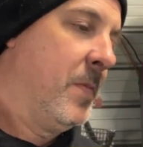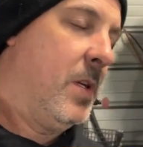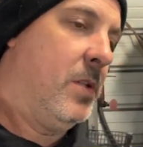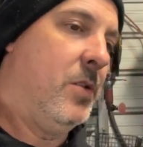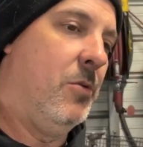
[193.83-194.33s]

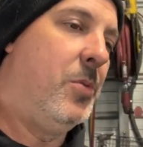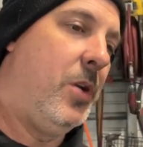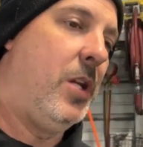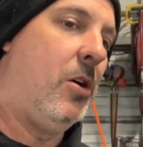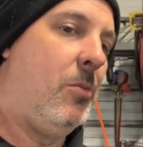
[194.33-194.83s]
So we put
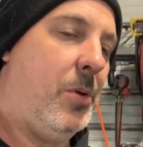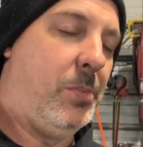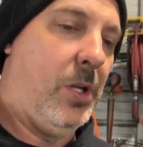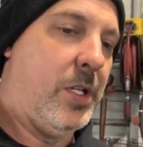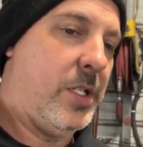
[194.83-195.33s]
it on, put
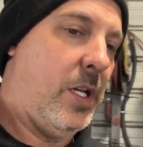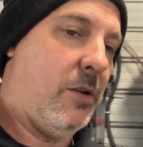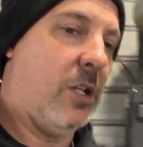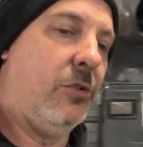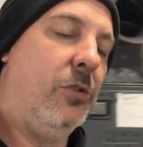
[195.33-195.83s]
plugs in it.
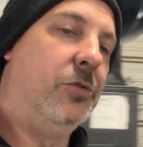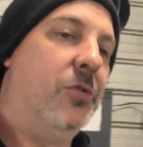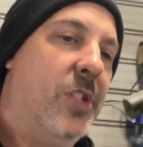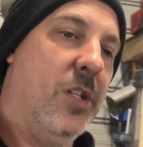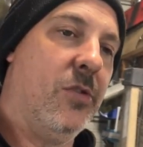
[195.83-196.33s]
Got to do O2
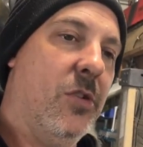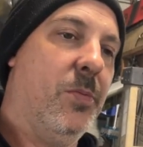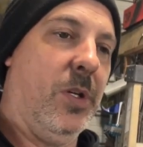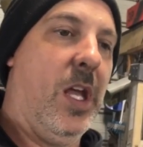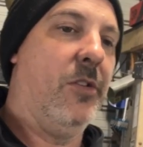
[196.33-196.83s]
sensors,
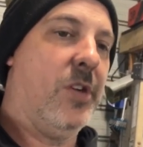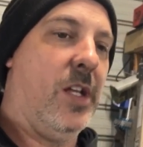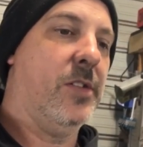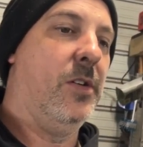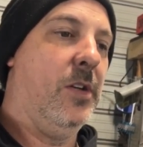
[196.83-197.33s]
put cowl
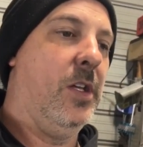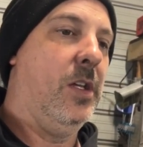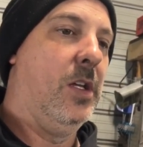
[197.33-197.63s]
tracks on it.